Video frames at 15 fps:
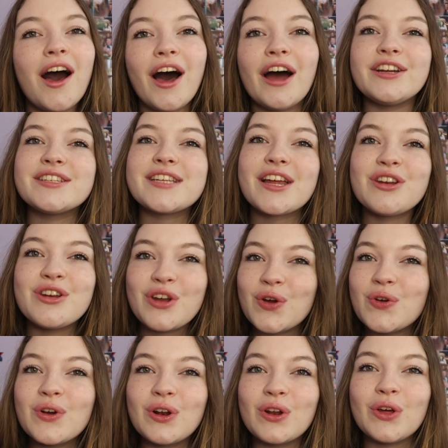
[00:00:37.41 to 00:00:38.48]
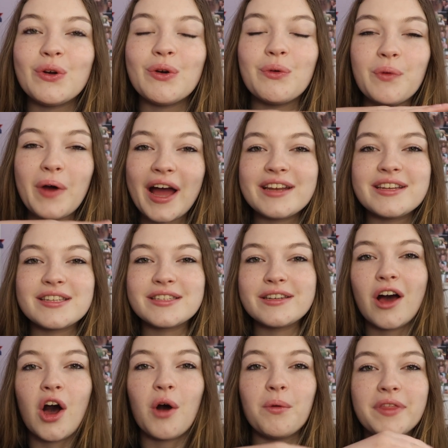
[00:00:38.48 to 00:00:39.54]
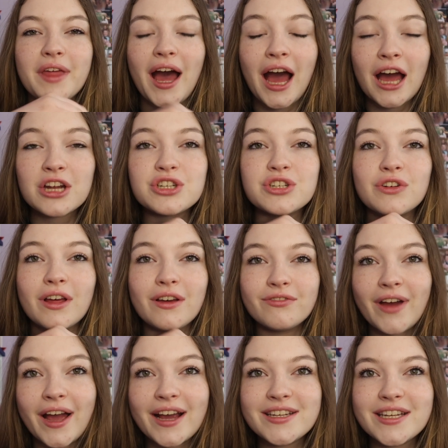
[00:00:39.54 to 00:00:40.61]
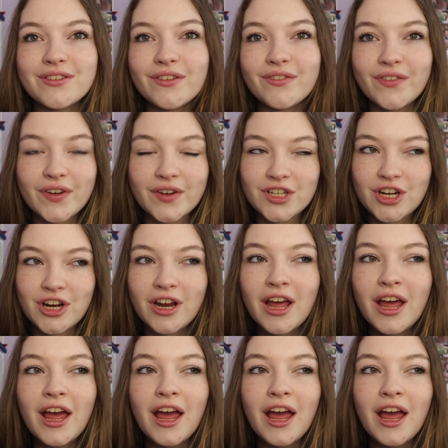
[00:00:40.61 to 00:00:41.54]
I just had no clue where to start with actual effective revision.